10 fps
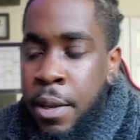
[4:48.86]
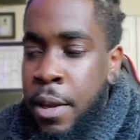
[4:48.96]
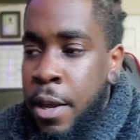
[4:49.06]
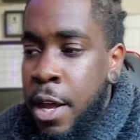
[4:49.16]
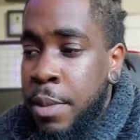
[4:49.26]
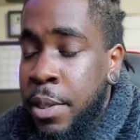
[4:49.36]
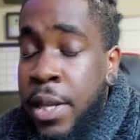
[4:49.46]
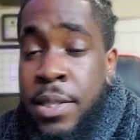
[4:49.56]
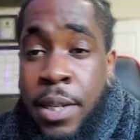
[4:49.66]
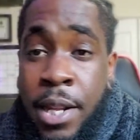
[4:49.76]
The
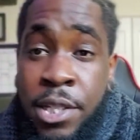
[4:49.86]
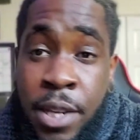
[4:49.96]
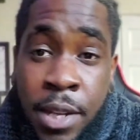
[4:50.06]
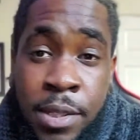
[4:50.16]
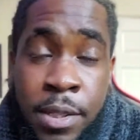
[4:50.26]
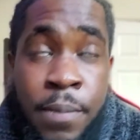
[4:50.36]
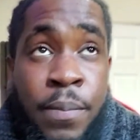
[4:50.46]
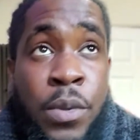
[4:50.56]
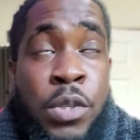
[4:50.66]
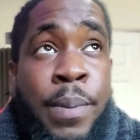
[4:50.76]
last that I checked,
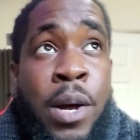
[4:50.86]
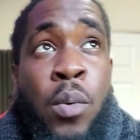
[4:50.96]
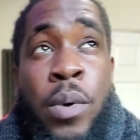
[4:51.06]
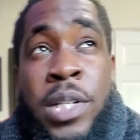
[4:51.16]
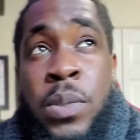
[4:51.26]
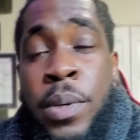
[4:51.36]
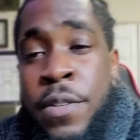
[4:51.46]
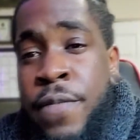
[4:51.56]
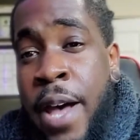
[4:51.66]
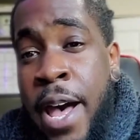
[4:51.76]
it was about
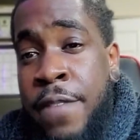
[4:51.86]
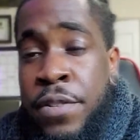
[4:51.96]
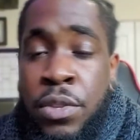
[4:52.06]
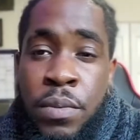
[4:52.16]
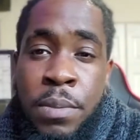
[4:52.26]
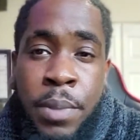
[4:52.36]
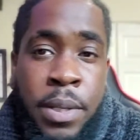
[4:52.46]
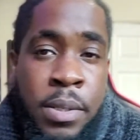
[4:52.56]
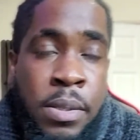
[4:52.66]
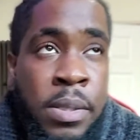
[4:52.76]
$125 for 3
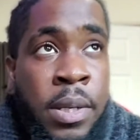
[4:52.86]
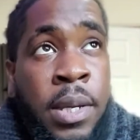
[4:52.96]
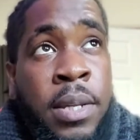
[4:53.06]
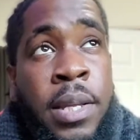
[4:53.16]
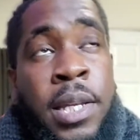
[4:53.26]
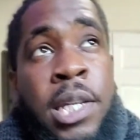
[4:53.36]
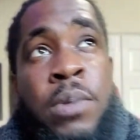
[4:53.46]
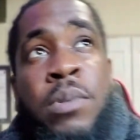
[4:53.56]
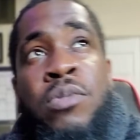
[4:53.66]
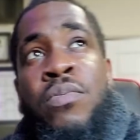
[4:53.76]
months. That
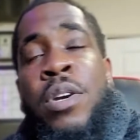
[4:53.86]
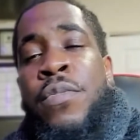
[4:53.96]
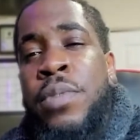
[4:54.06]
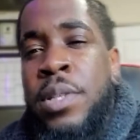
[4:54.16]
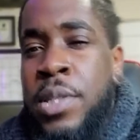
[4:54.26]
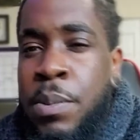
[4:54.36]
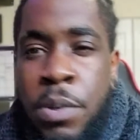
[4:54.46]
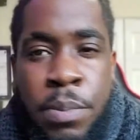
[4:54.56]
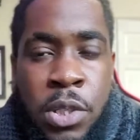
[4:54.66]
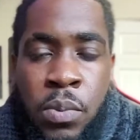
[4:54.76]
equals roughly somewhere
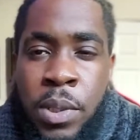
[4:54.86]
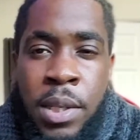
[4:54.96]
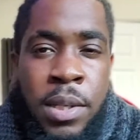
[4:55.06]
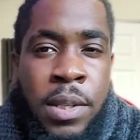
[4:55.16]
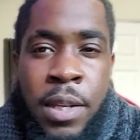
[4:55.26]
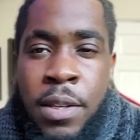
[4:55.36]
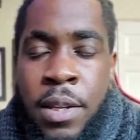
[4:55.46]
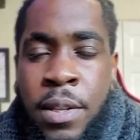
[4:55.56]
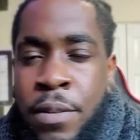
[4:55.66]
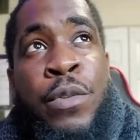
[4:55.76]
between like
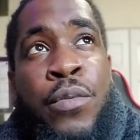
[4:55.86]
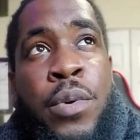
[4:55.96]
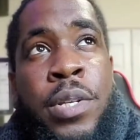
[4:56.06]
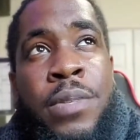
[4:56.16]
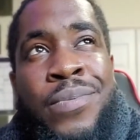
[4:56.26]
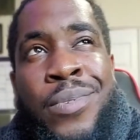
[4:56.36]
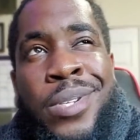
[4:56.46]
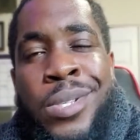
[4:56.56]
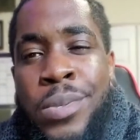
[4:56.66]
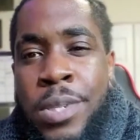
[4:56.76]
40,
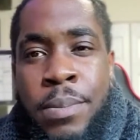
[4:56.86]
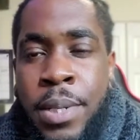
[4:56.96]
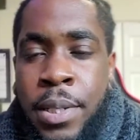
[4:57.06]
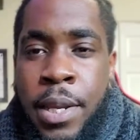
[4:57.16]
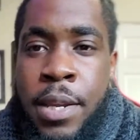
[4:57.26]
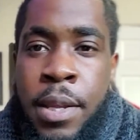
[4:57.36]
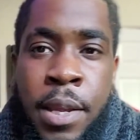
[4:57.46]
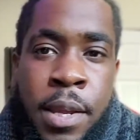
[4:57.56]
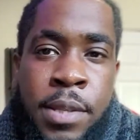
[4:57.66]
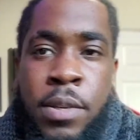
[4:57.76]
42, something like that.
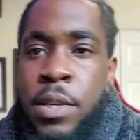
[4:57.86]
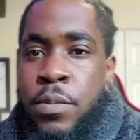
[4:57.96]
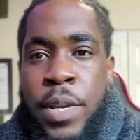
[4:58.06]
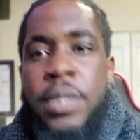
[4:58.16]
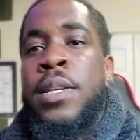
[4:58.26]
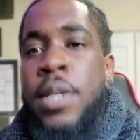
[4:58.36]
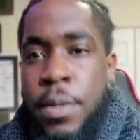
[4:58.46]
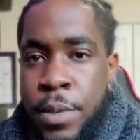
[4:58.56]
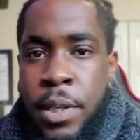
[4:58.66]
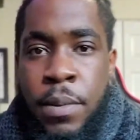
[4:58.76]
So it's right there
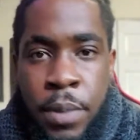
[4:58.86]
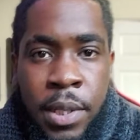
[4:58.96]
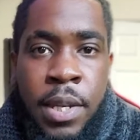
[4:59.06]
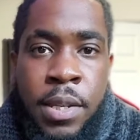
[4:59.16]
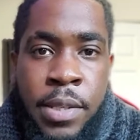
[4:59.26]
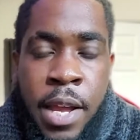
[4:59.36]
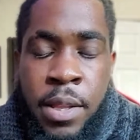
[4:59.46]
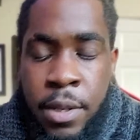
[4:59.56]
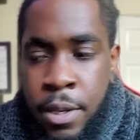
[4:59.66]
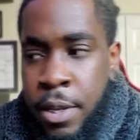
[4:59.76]
with
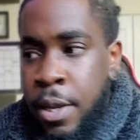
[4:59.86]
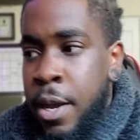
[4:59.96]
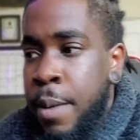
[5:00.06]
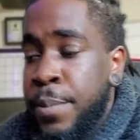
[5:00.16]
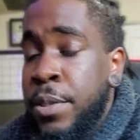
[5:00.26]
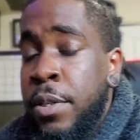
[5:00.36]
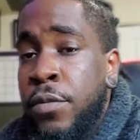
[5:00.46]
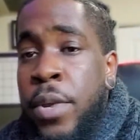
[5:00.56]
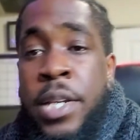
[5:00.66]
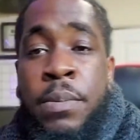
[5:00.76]
GigSalad. If
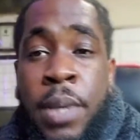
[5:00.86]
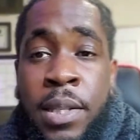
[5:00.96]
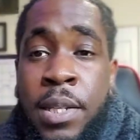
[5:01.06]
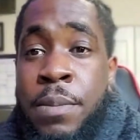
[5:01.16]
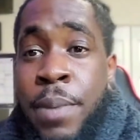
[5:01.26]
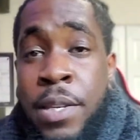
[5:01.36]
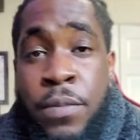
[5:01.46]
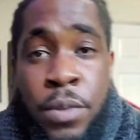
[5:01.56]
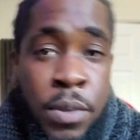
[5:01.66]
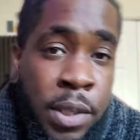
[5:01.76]
you ask me, I think it's best
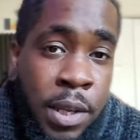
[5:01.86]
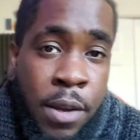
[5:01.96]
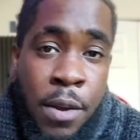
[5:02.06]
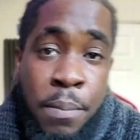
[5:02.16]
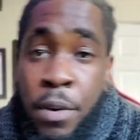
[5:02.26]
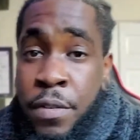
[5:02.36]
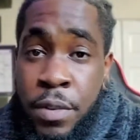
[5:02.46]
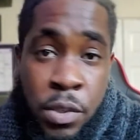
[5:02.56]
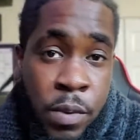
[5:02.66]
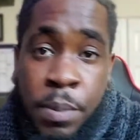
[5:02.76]
for you to get on both of
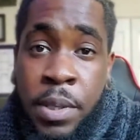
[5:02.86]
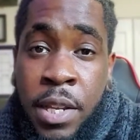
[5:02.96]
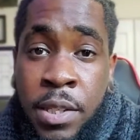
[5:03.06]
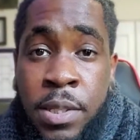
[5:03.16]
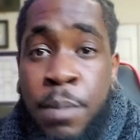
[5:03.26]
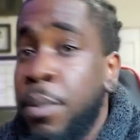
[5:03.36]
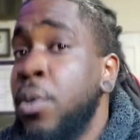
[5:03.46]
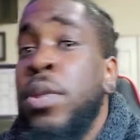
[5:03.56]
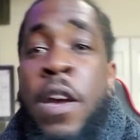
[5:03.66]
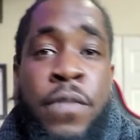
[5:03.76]
those websites because they
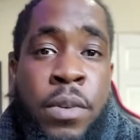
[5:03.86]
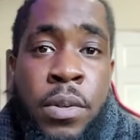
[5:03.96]
both have their own